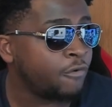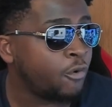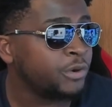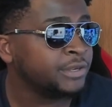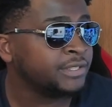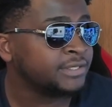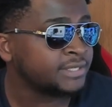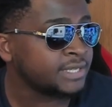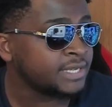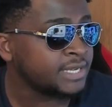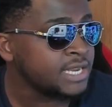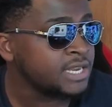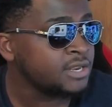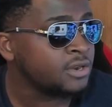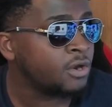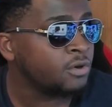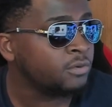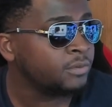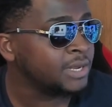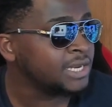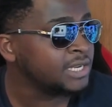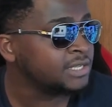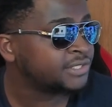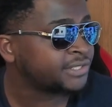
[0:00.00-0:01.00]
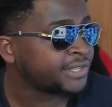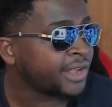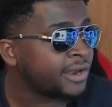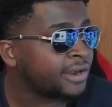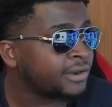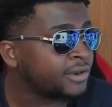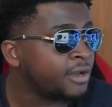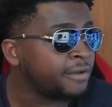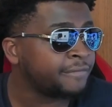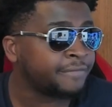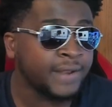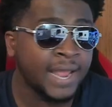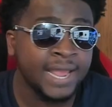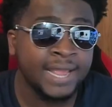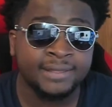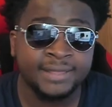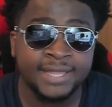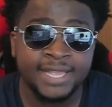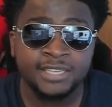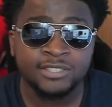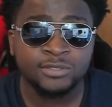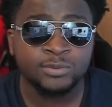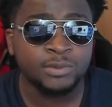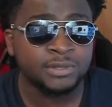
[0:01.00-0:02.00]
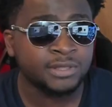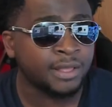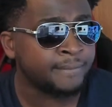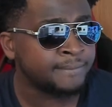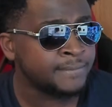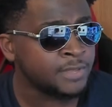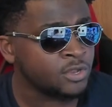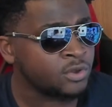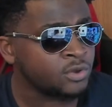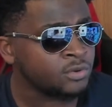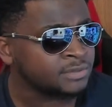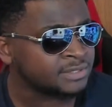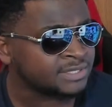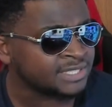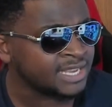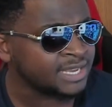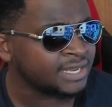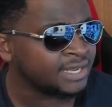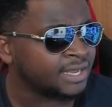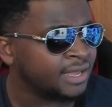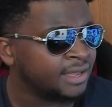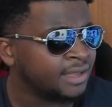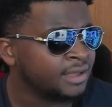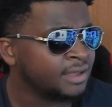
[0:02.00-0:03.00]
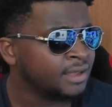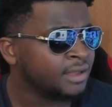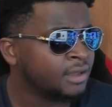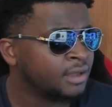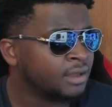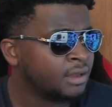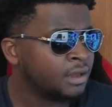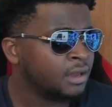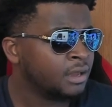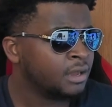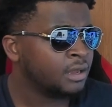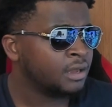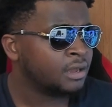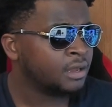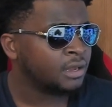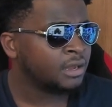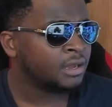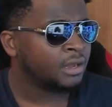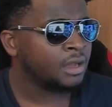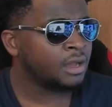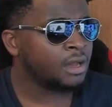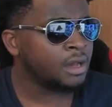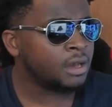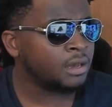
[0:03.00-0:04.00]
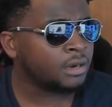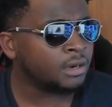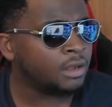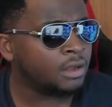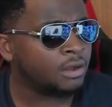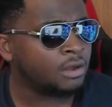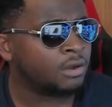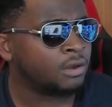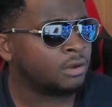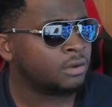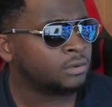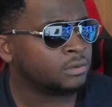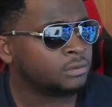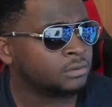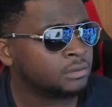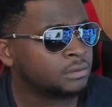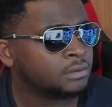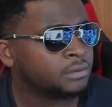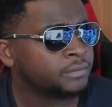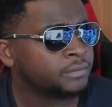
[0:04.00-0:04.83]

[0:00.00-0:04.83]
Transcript: 14 already starting off like this with the music? Hold on.